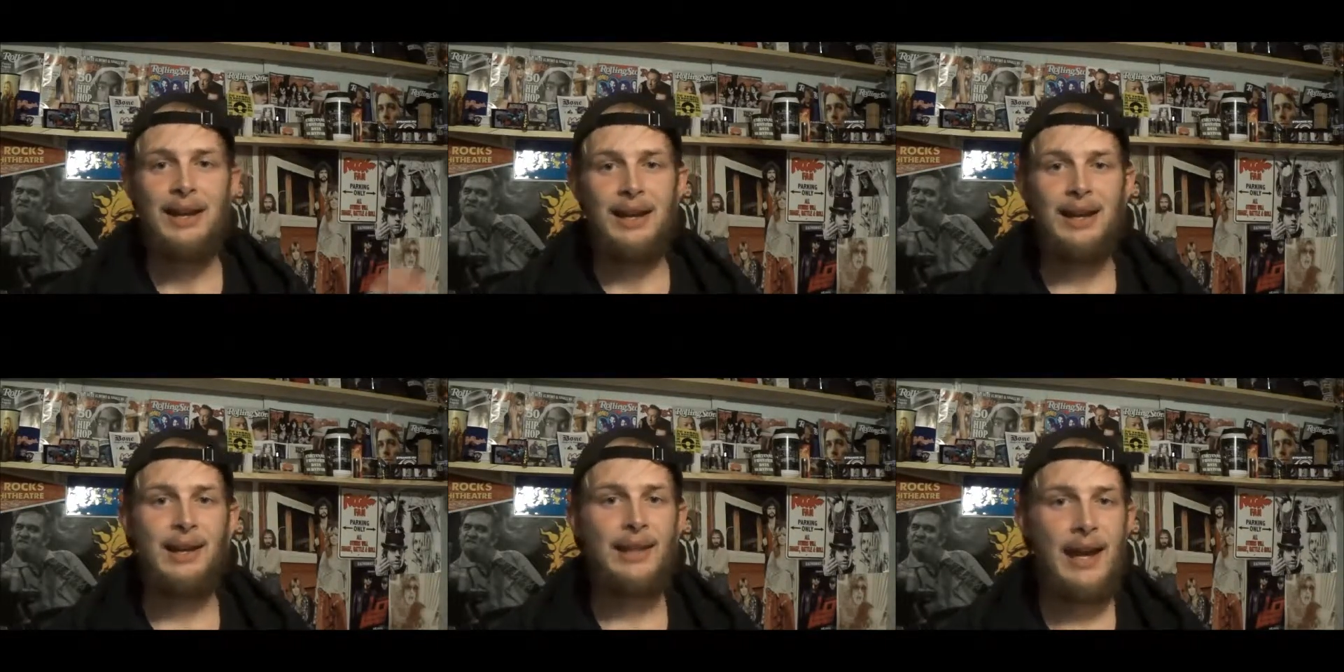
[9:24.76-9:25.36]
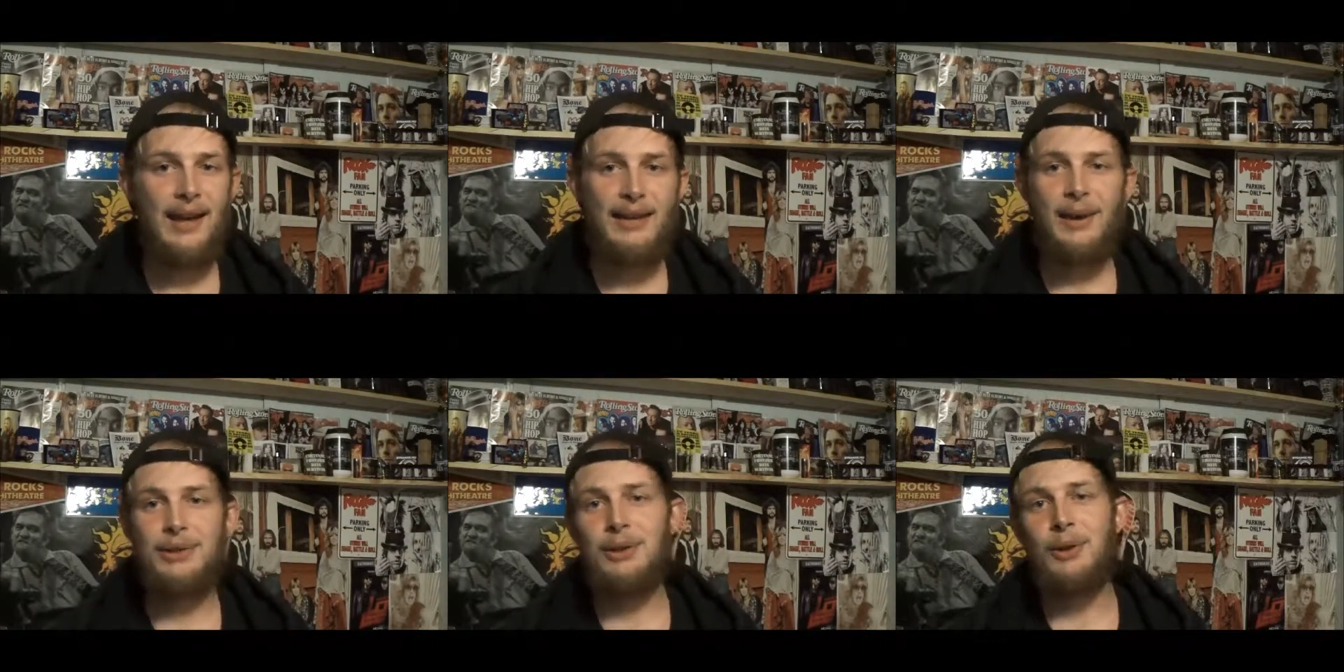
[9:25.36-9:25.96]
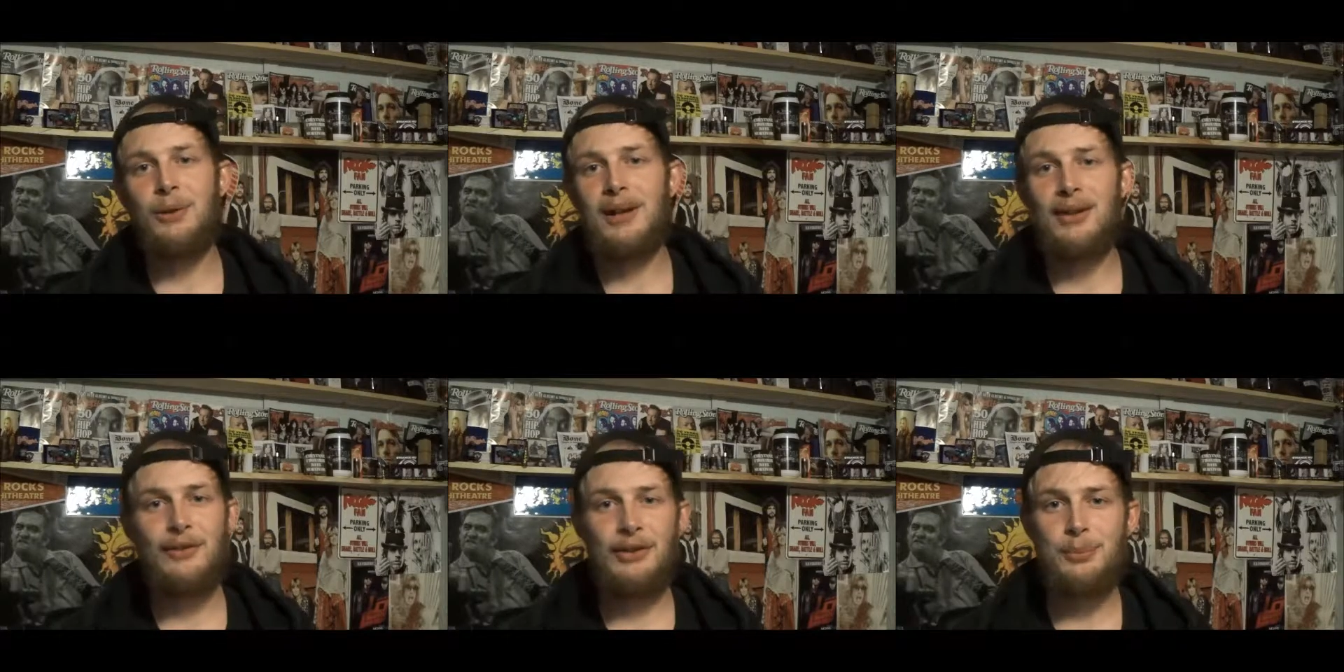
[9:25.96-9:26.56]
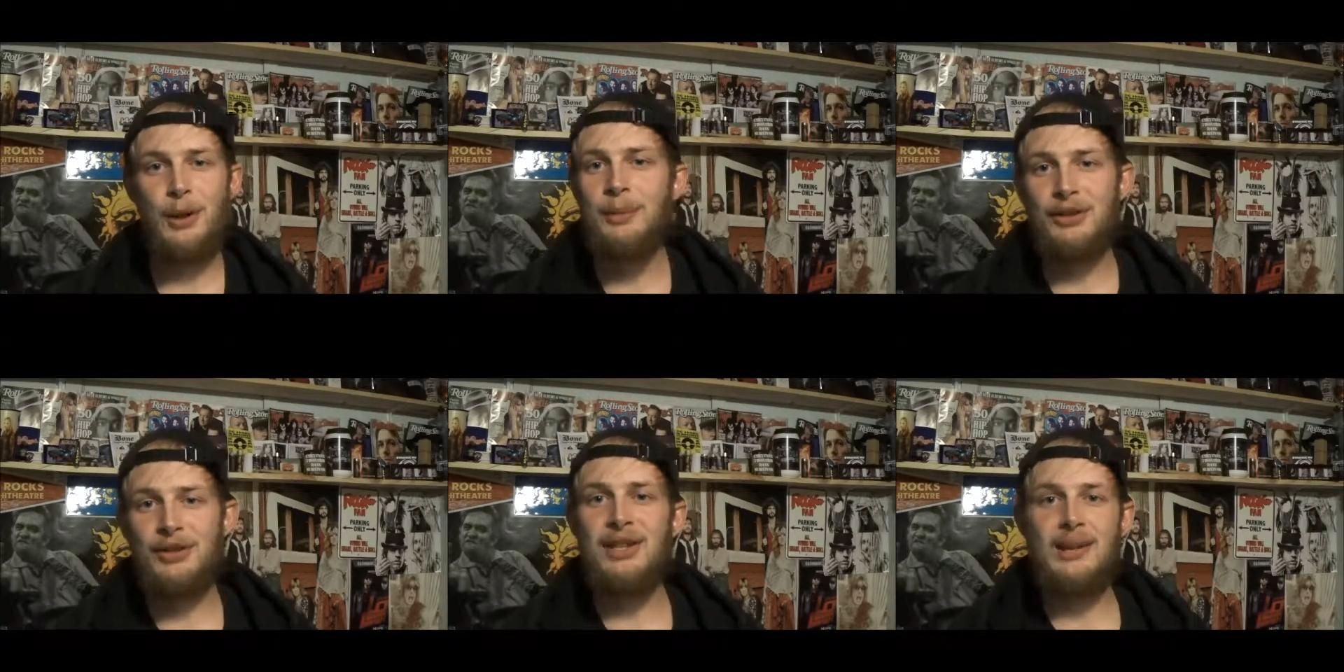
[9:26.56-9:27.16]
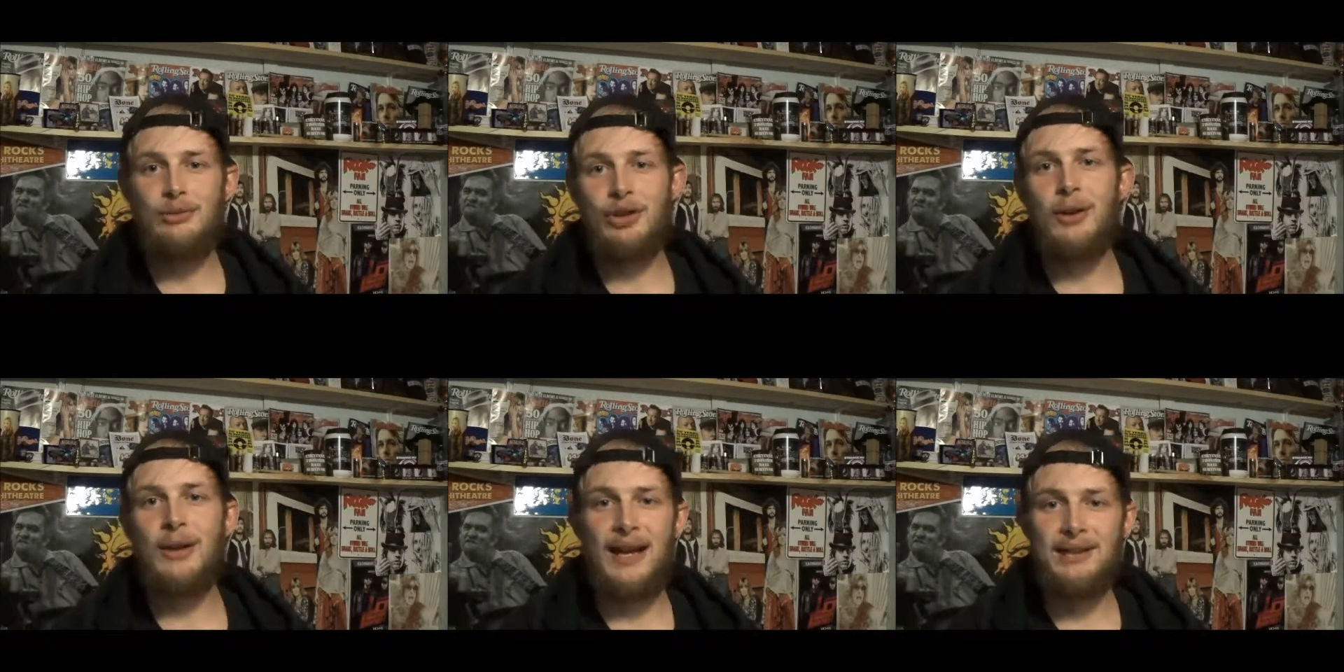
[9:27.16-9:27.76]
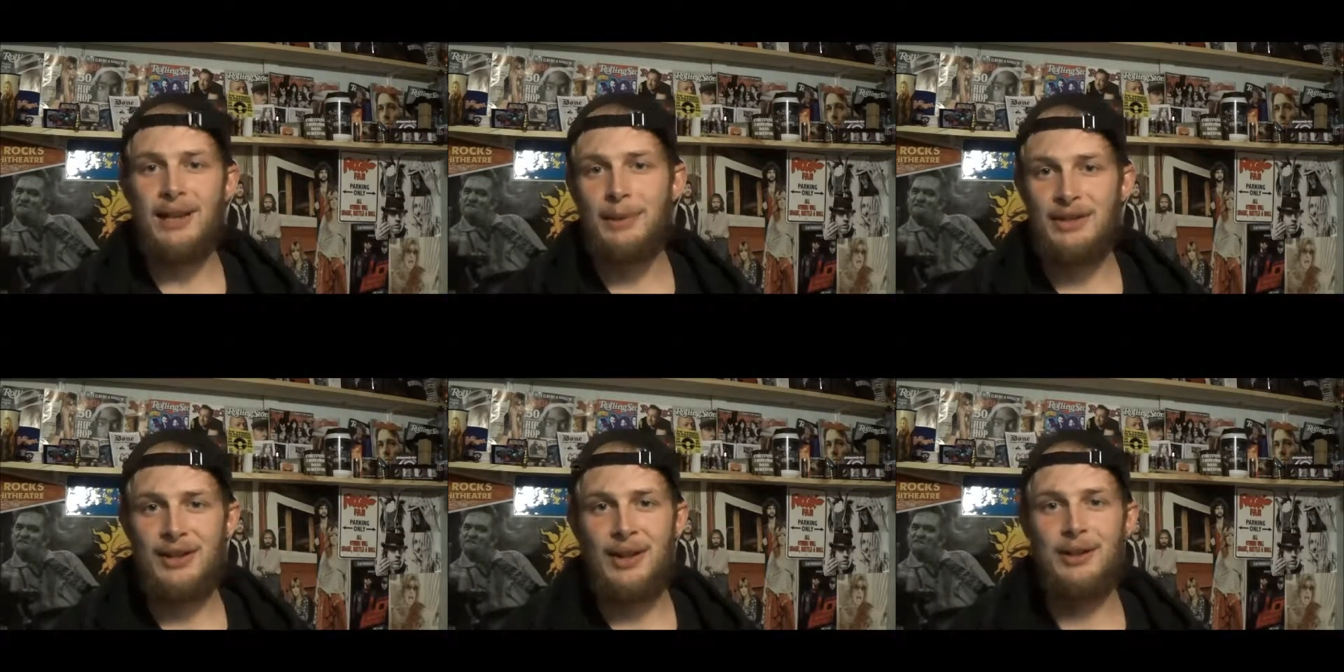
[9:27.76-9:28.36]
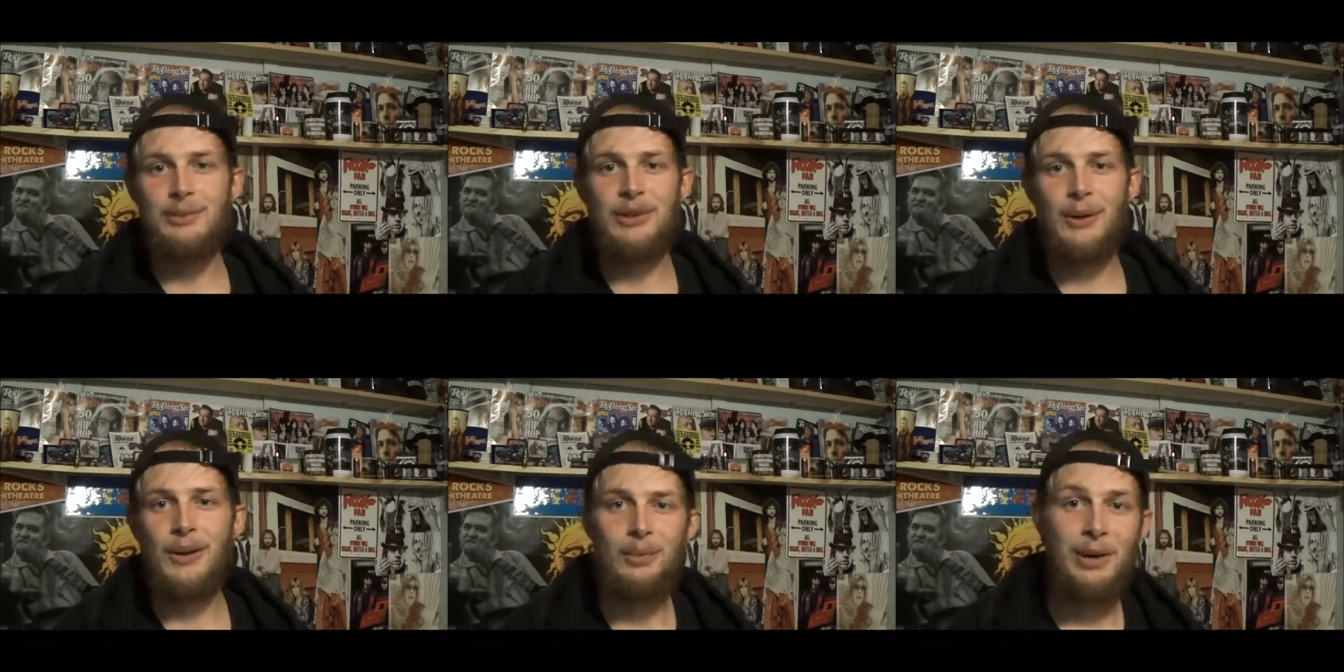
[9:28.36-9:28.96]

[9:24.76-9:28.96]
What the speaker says: he did that and that was cool, whatever. It was pretty much the same show last time I saw him solo,